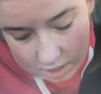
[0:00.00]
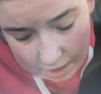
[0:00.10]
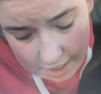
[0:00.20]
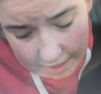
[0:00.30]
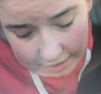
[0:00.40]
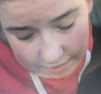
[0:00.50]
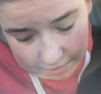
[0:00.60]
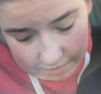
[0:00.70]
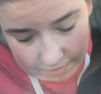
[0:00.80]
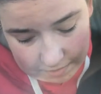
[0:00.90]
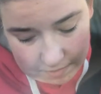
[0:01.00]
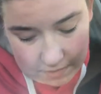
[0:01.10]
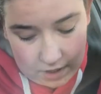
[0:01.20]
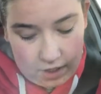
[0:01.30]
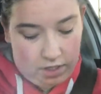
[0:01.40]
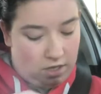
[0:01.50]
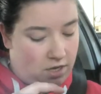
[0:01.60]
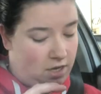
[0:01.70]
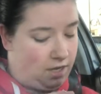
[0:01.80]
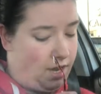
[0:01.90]
yeah,
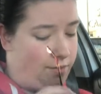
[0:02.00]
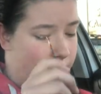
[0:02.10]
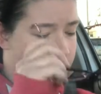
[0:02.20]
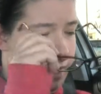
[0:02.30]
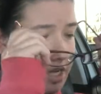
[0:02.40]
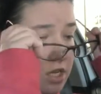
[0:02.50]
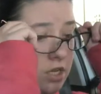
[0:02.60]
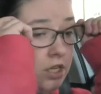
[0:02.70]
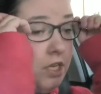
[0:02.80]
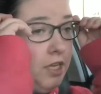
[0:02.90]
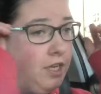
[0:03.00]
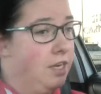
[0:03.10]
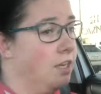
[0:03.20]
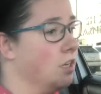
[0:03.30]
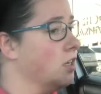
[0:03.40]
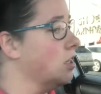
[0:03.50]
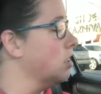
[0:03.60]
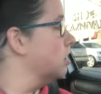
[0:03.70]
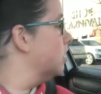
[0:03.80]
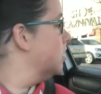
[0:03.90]
I got what I needed.
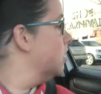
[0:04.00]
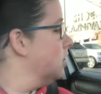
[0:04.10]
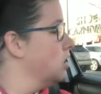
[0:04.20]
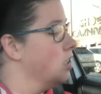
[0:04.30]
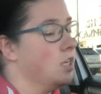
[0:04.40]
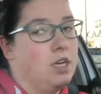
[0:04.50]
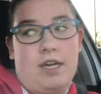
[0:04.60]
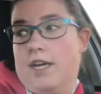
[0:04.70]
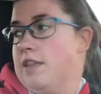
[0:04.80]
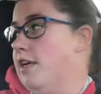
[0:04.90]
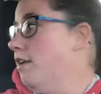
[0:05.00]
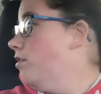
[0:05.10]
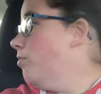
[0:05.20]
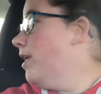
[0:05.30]
I got like 3